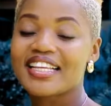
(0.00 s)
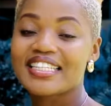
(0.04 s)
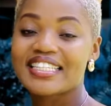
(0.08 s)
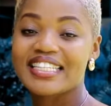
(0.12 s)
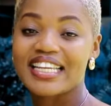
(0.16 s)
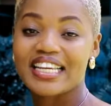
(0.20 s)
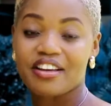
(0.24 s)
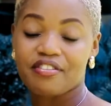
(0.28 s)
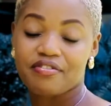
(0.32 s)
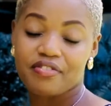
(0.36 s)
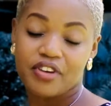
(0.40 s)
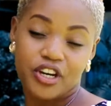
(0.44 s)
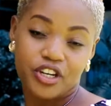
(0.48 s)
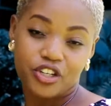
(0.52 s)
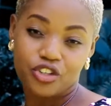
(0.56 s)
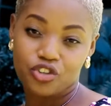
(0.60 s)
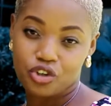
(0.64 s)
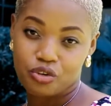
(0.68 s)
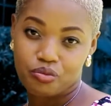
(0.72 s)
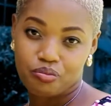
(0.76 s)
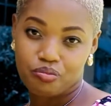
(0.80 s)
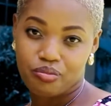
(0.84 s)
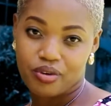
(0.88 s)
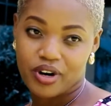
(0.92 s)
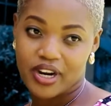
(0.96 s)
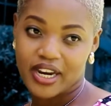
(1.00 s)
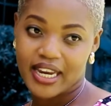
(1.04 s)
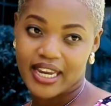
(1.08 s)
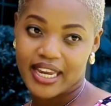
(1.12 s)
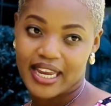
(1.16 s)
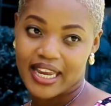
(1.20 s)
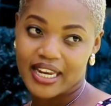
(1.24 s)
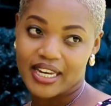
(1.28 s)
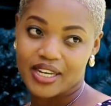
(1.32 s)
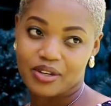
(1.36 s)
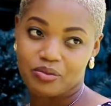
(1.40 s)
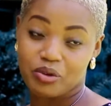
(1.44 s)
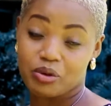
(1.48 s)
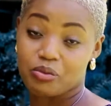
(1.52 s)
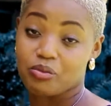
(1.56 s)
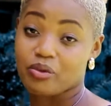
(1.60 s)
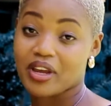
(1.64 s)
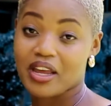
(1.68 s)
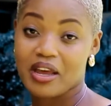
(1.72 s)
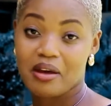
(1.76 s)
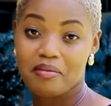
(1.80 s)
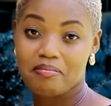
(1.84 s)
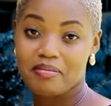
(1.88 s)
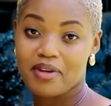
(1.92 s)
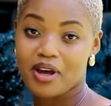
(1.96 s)
take a very short break, and when we
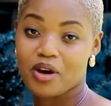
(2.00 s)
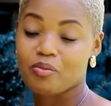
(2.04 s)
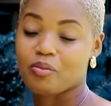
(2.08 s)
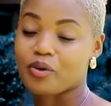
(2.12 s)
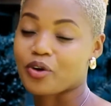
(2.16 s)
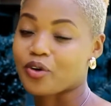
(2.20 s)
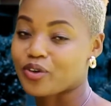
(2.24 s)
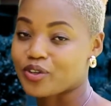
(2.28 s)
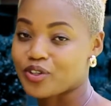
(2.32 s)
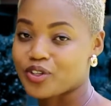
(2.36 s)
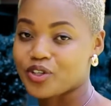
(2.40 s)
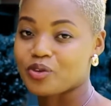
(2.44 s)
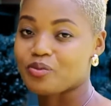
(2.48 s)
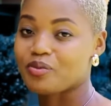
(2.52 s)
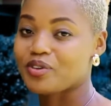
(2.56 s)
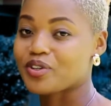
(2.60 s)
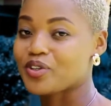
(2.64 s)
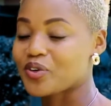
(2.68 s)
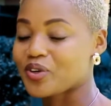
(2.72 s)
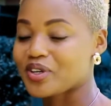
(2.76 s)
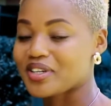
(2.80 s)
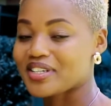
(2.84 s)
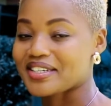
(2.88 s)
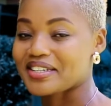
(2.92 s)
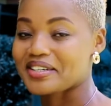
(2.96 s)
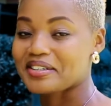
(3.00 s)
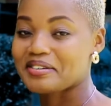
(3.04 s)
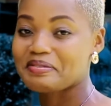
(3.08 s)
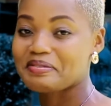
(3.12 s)
come back, we continue with Doctor.